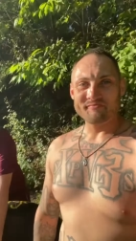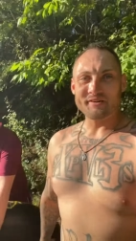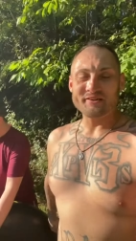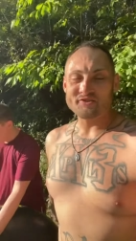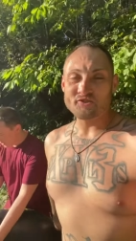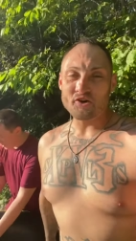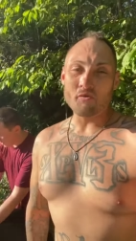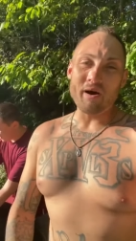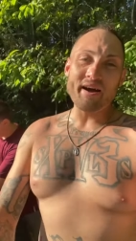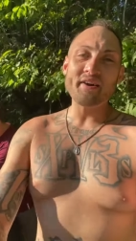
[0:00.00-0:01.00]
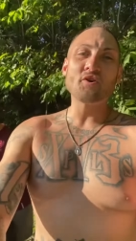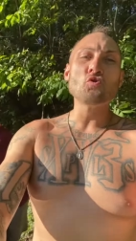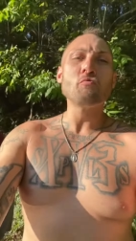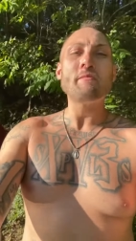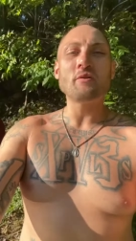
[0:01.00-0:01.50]
Because uh, why?
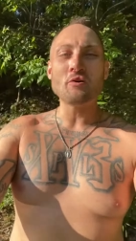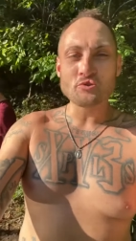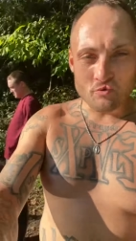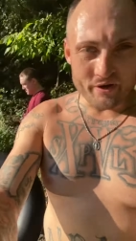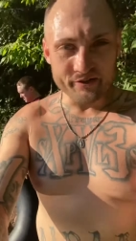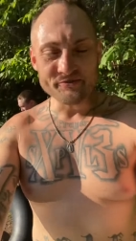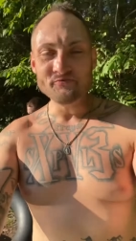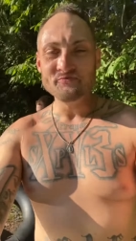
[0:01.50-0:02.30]
Cool people don't swear.